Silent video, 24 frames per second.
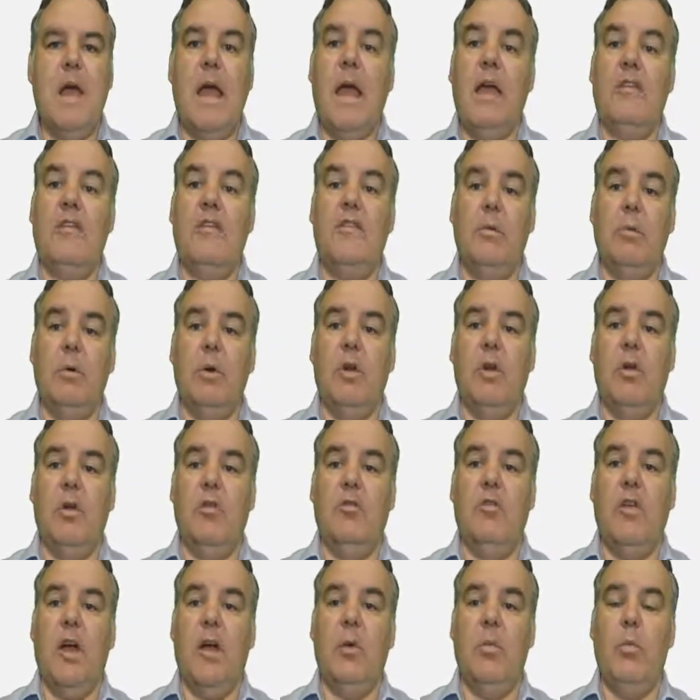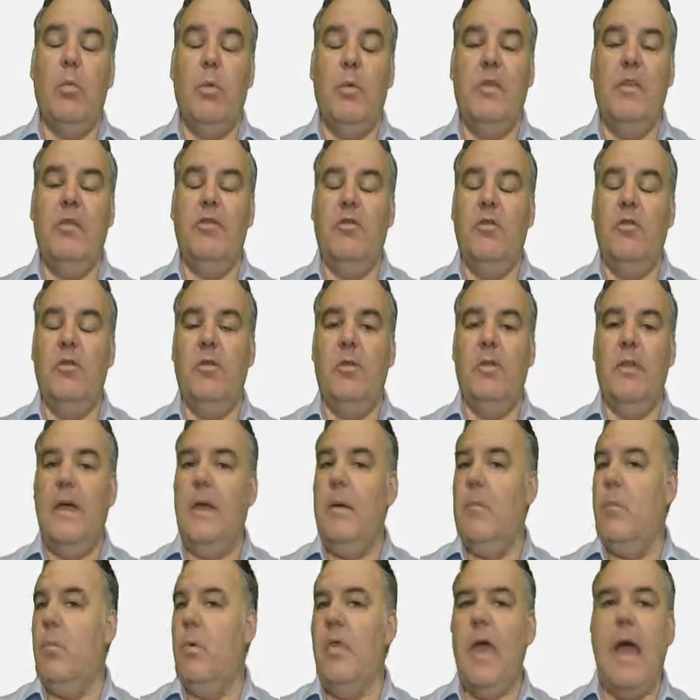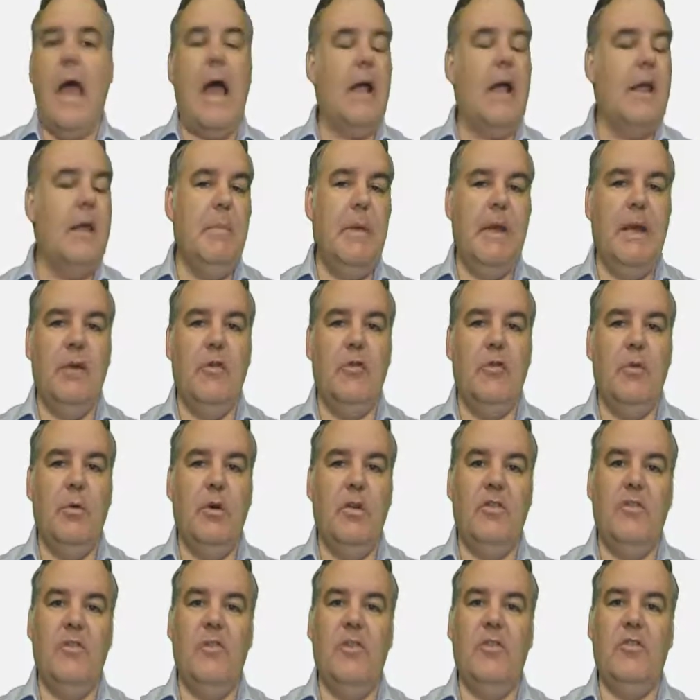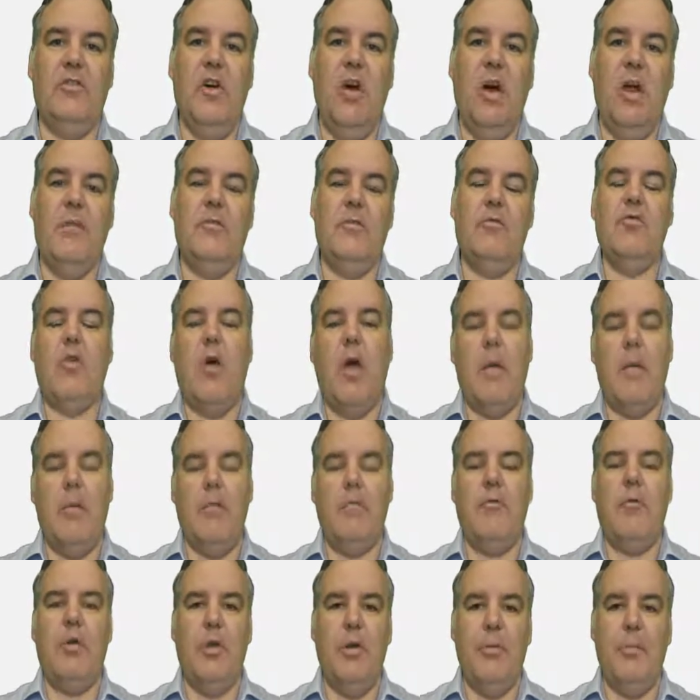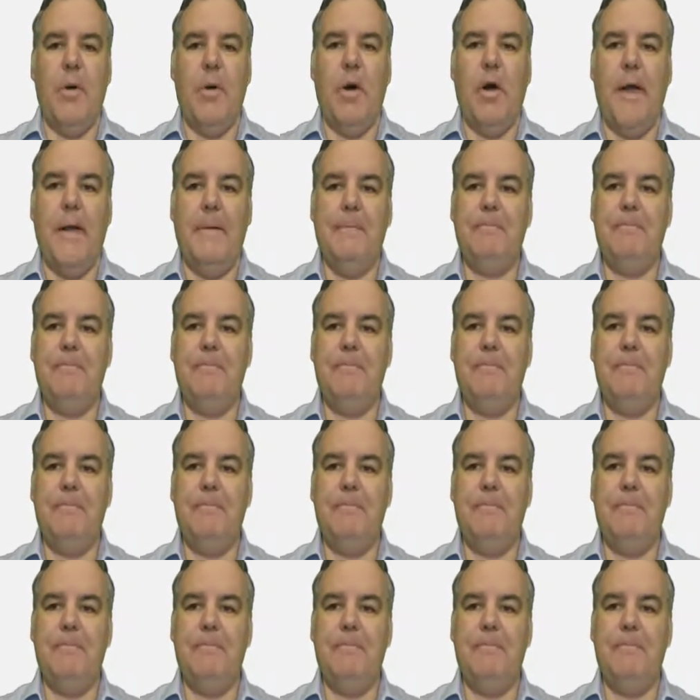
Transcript: and see what it looks like with this new theme without committing to it. So it's kind of try before you buy.